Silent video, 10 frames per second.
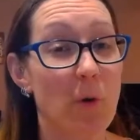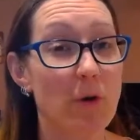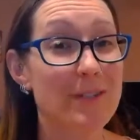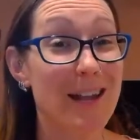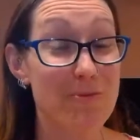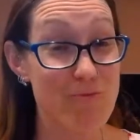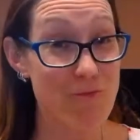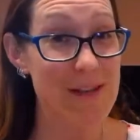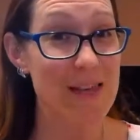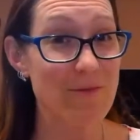oils that I
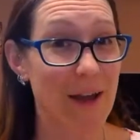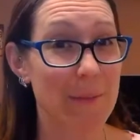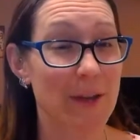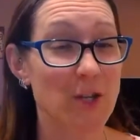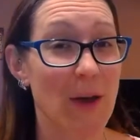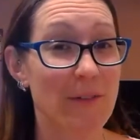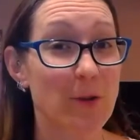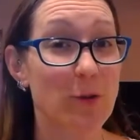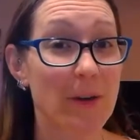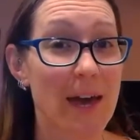really recommend you have a
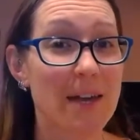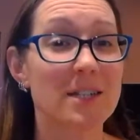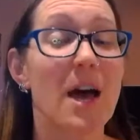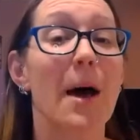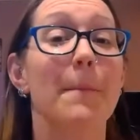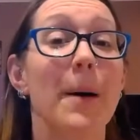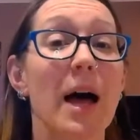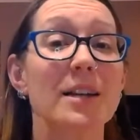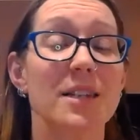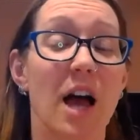look at.
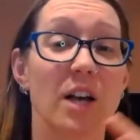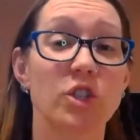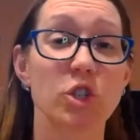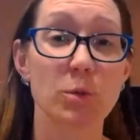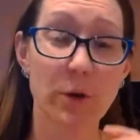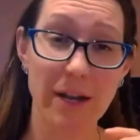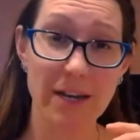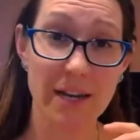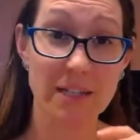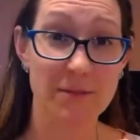But a super
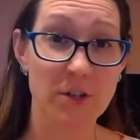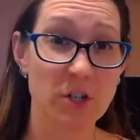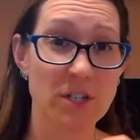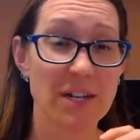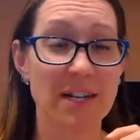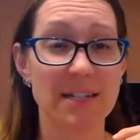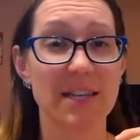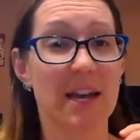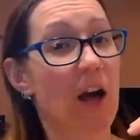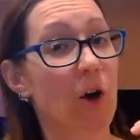condensed version is
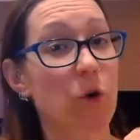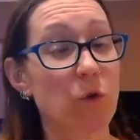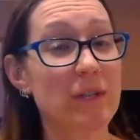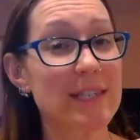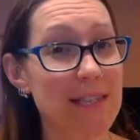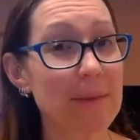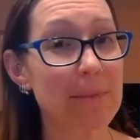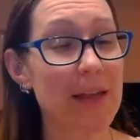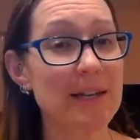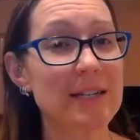that a good sleep
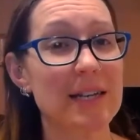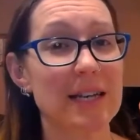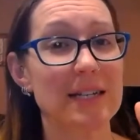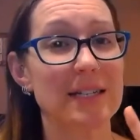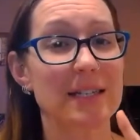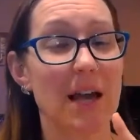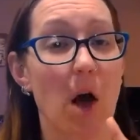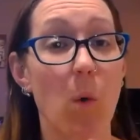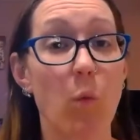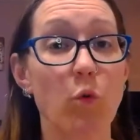blend is
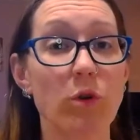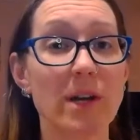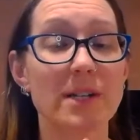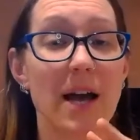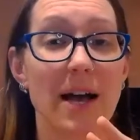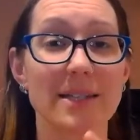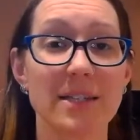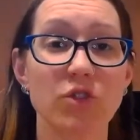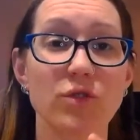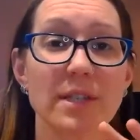a wood, a
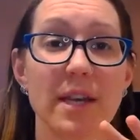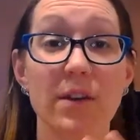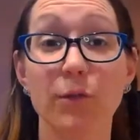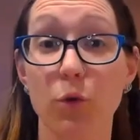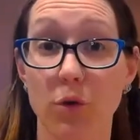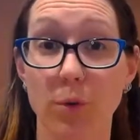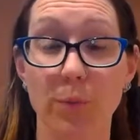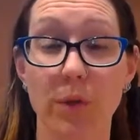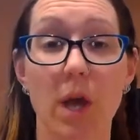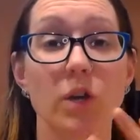citrus, and a floral.
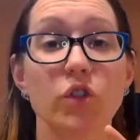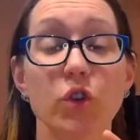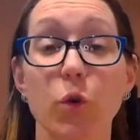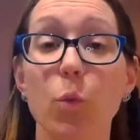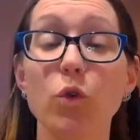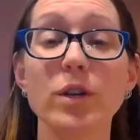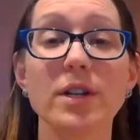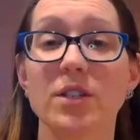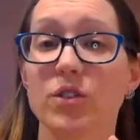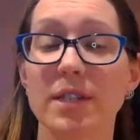So your wood
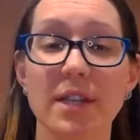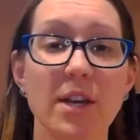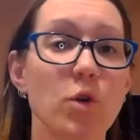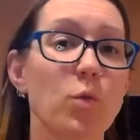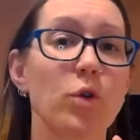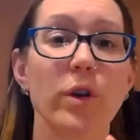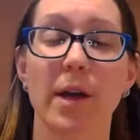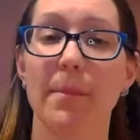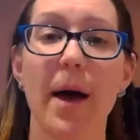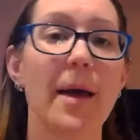is your cedar wood,
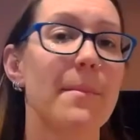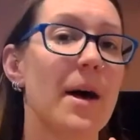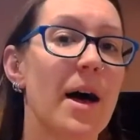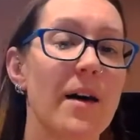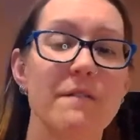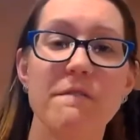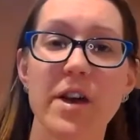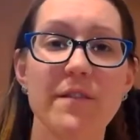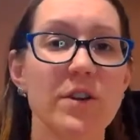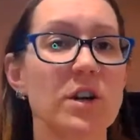copaiba,
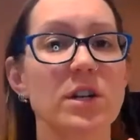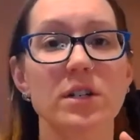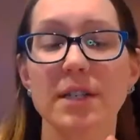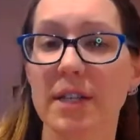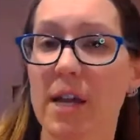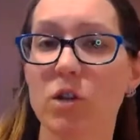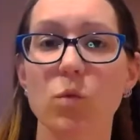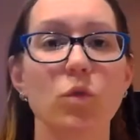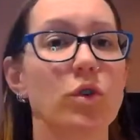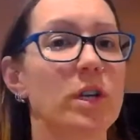vetiver,
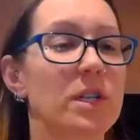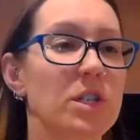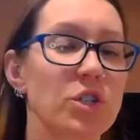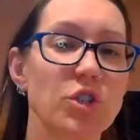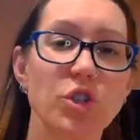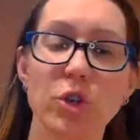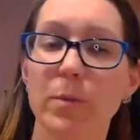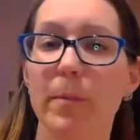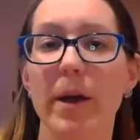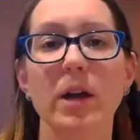sandalwood,
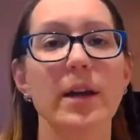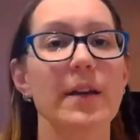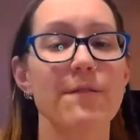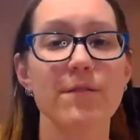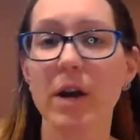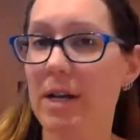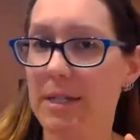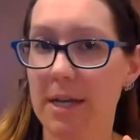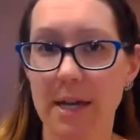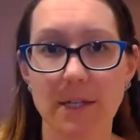juniper berry,
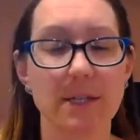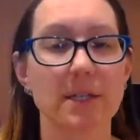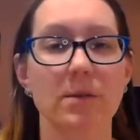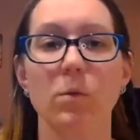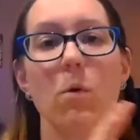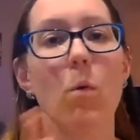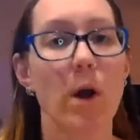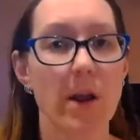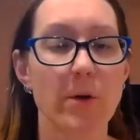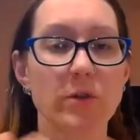frankincense,
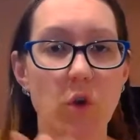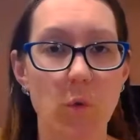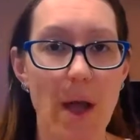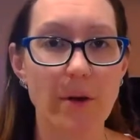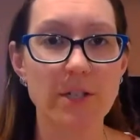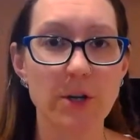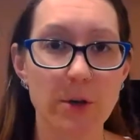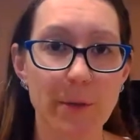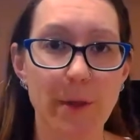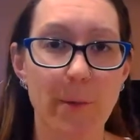one of those groundy,
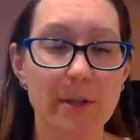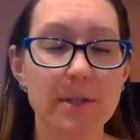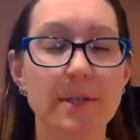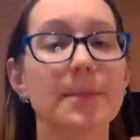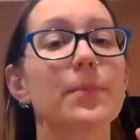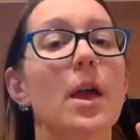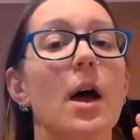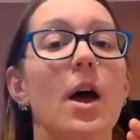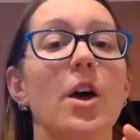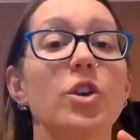earthy ones.
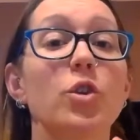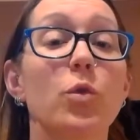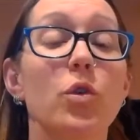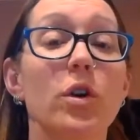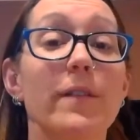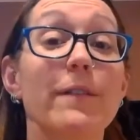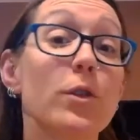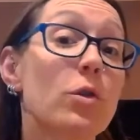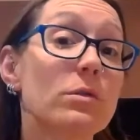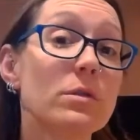Your
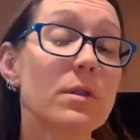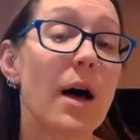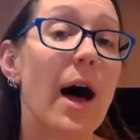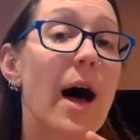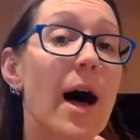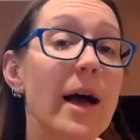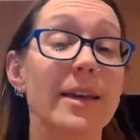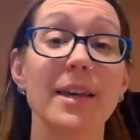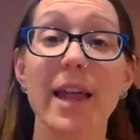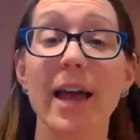floral,
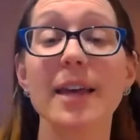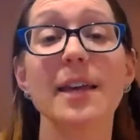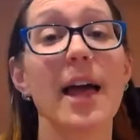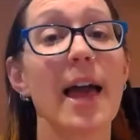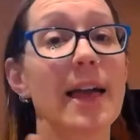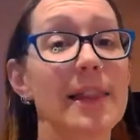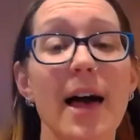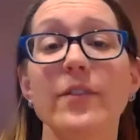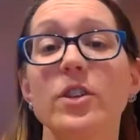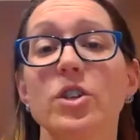ylang ylang,
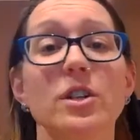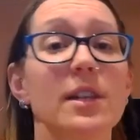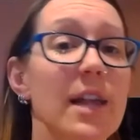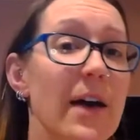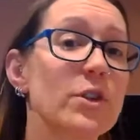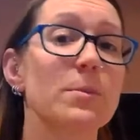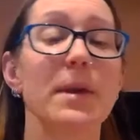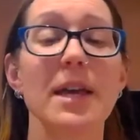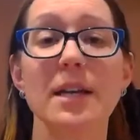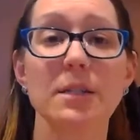lavender, lavender
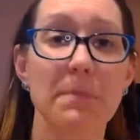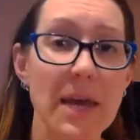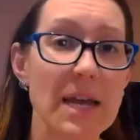peace,